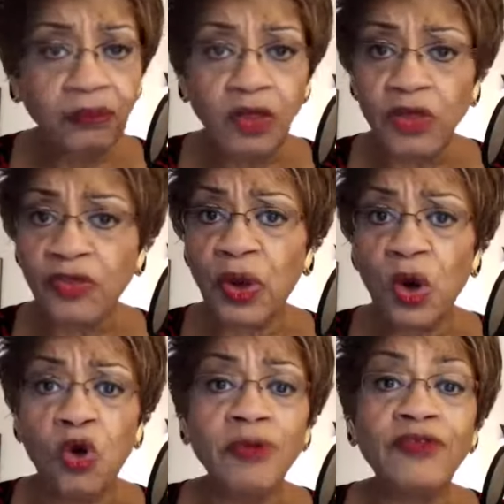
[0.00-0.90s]
the
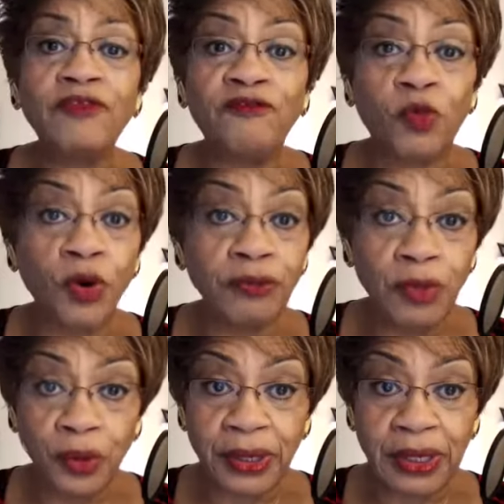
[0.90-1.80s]
home of the Ford
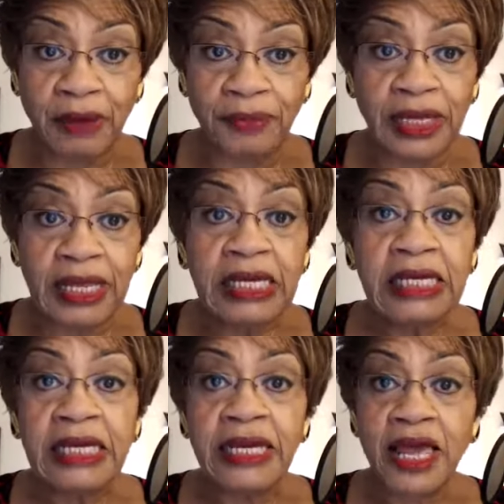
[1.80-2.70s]
Motor Company.
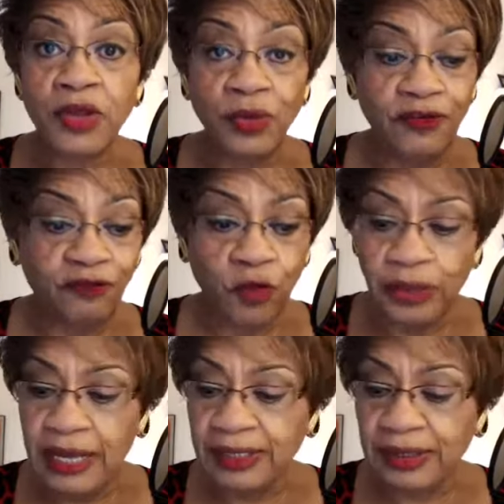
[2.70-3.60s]
Henry
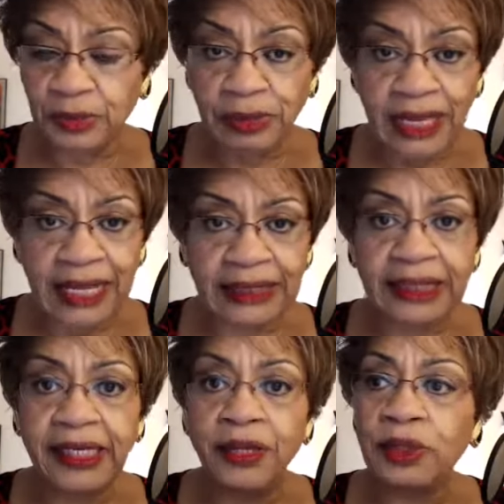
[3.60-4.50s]
Ford had his plants
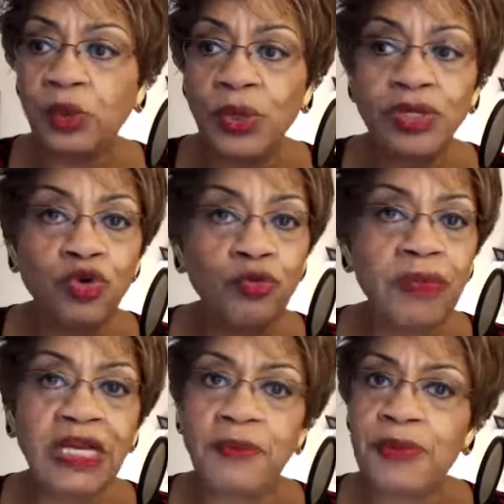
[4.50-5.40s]
there, so we knew
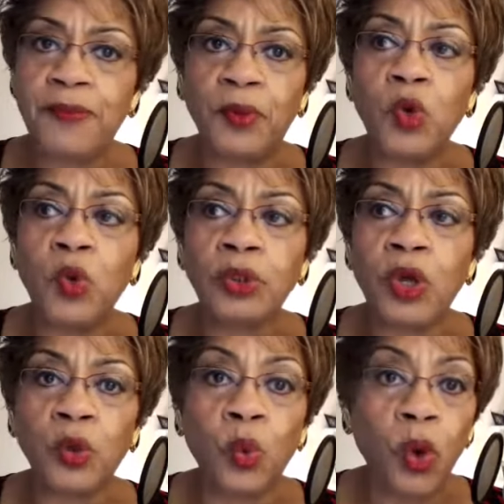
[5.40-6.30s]
many people who would
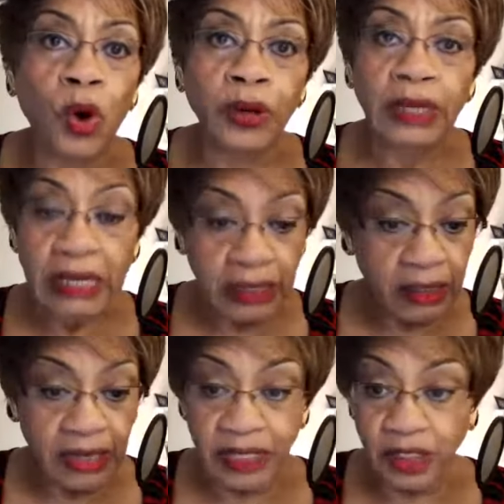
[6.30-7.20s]
go to work
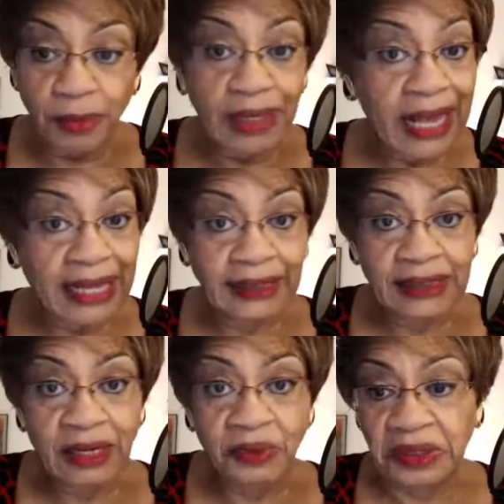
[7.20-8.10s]
in the plants.
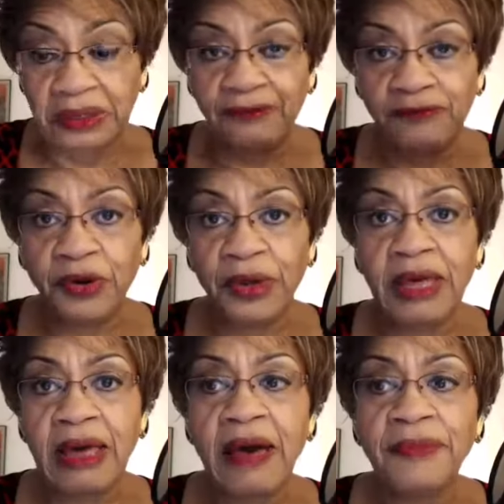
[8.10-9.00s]
That was very
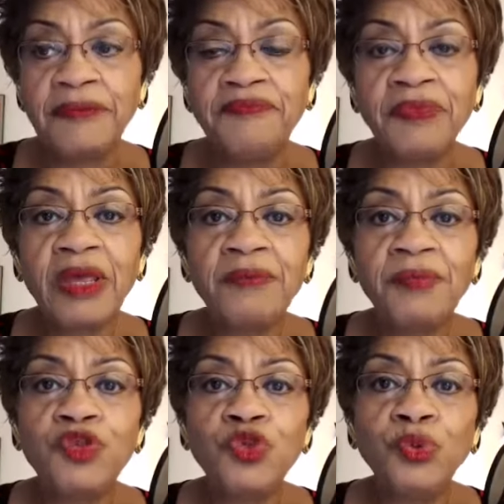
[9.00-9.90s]
common.
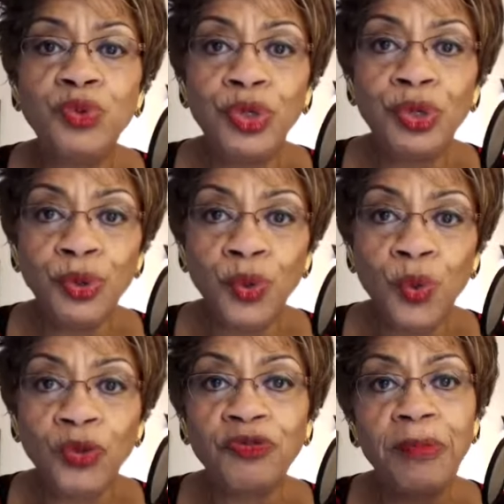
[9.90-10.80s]
But you knew
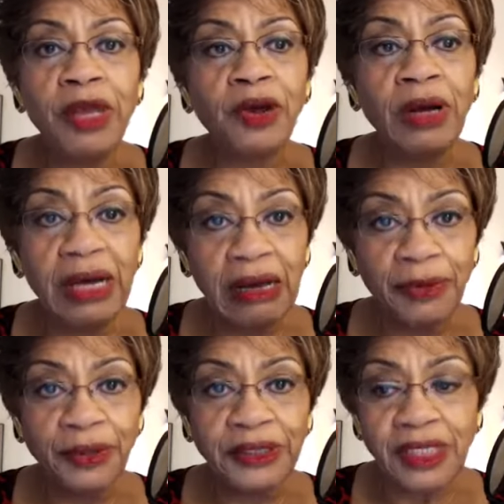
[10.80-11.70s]
with Mayor
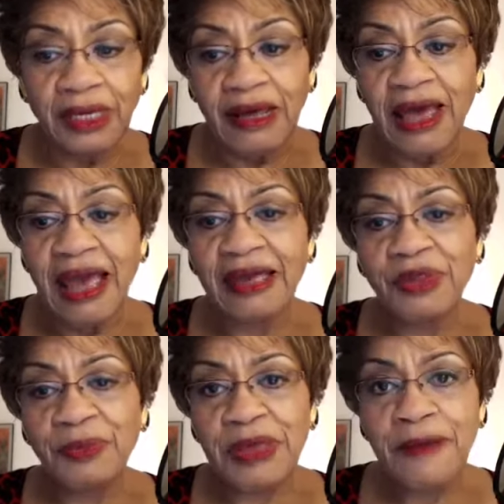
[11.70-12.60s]
Hubbard
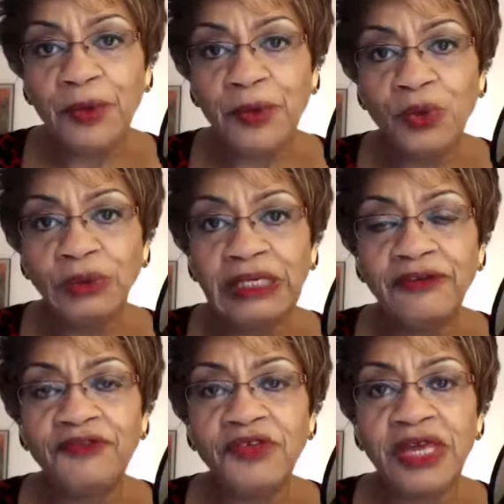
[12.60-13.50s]
and the people who
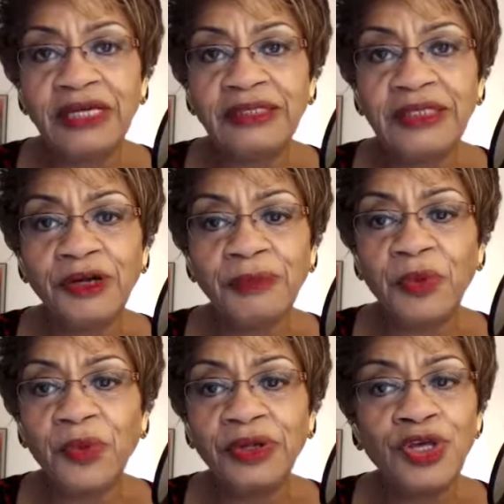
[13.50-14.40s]
lived in
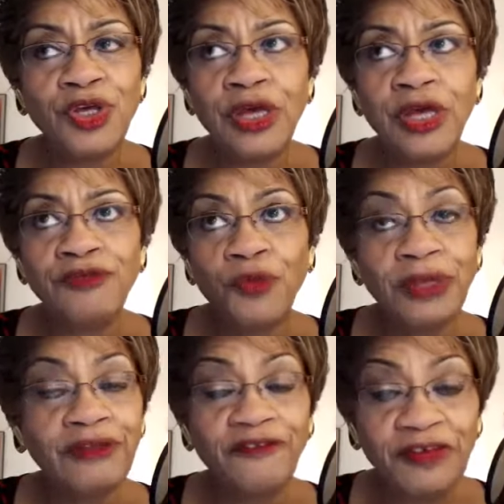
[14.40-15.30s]
Dearborn
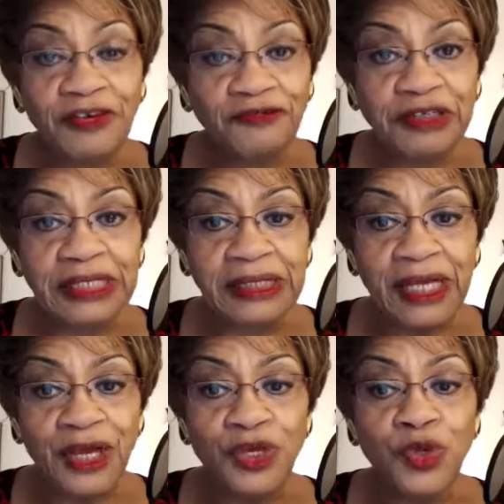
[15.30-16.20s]
during the 50s.
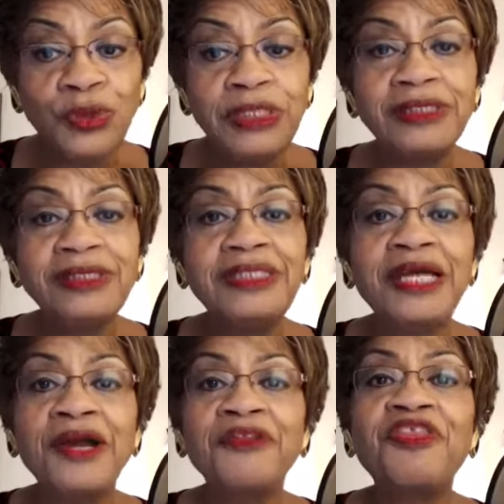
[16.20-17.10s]
You didn't
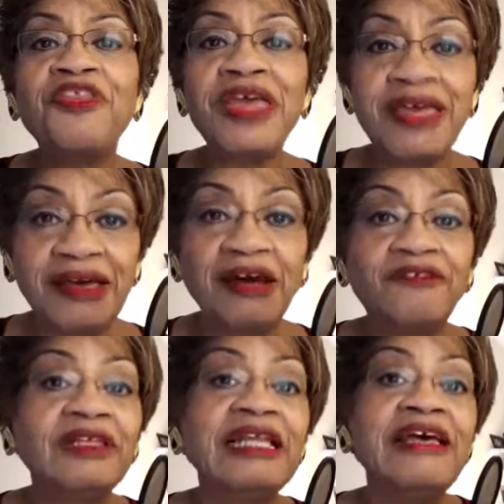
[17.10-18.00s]
dare think
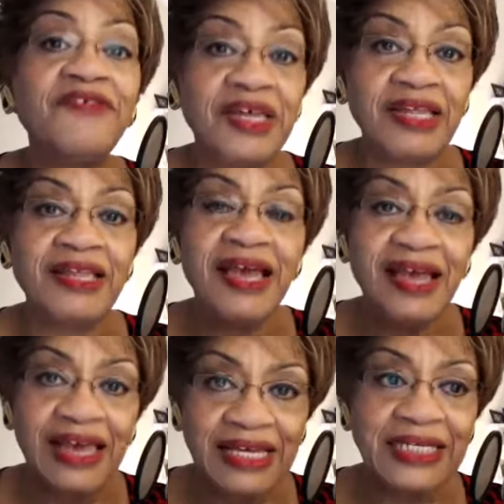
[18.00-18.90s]
of living
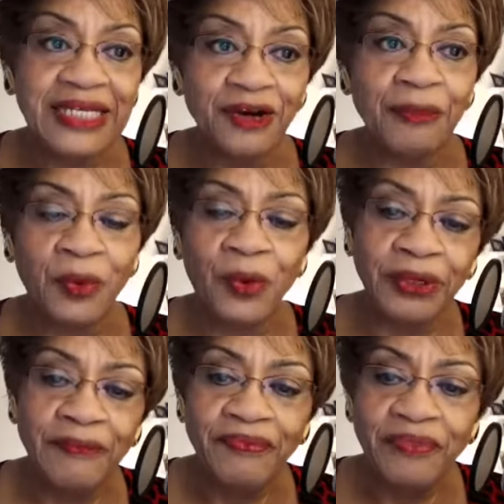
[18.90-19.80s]
in
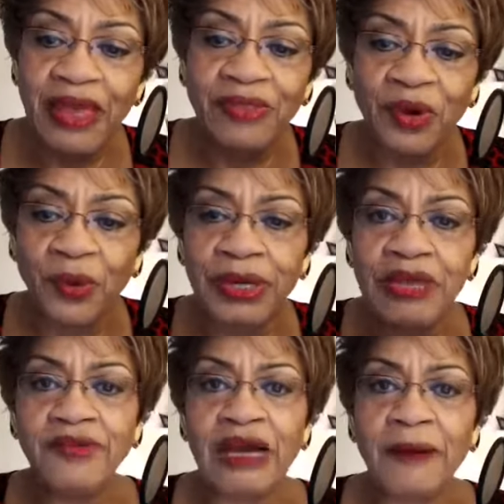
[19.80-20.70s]
Dearborn. And there were
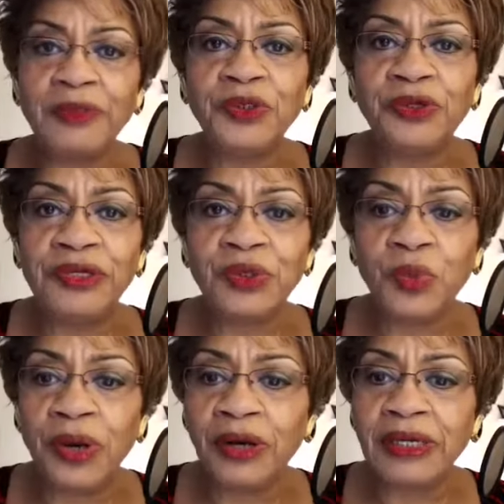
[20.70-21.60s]
even opportunities
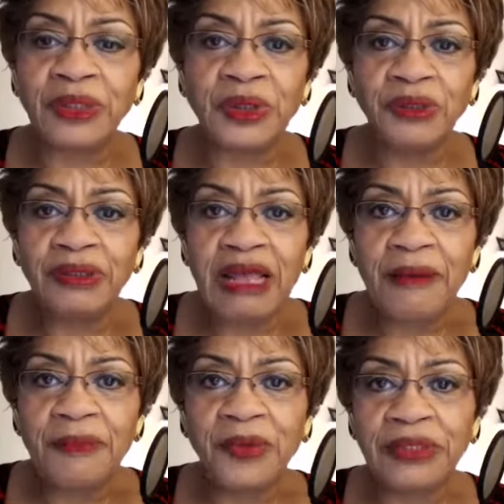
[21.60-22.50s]
where, in certain
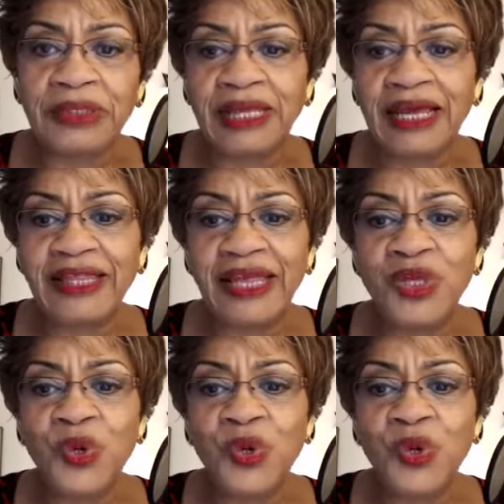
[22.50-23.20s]
neighborhoods like that, you